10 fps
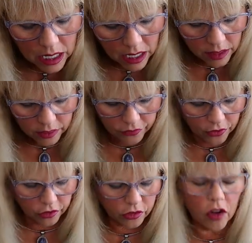The
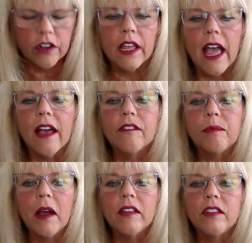first card you have,
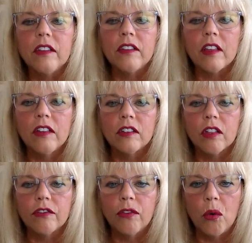Pisces, is
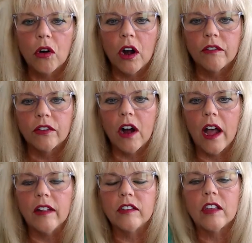the Four of
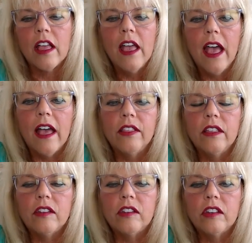Rods. And
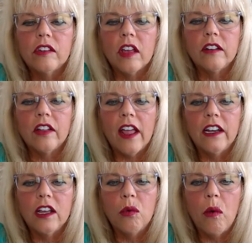this is
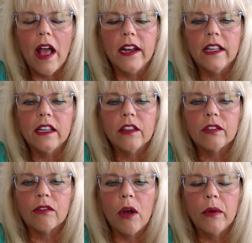attending a wedding,
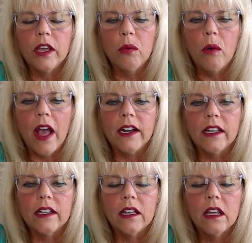throwing a
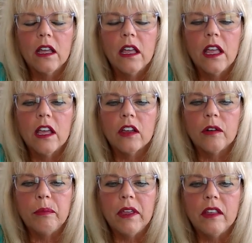wedding. It
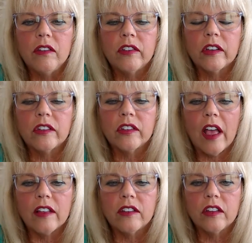could be
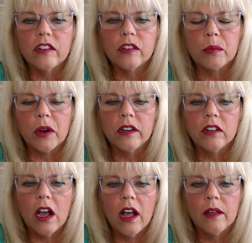success in
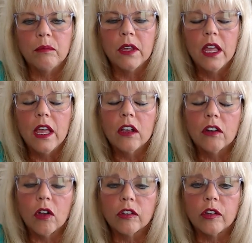springtime. It
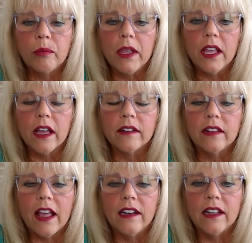could also be
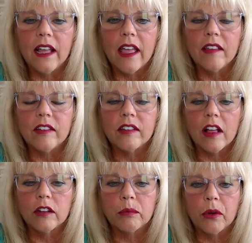attending a
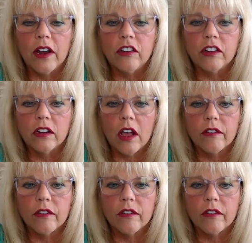celebration of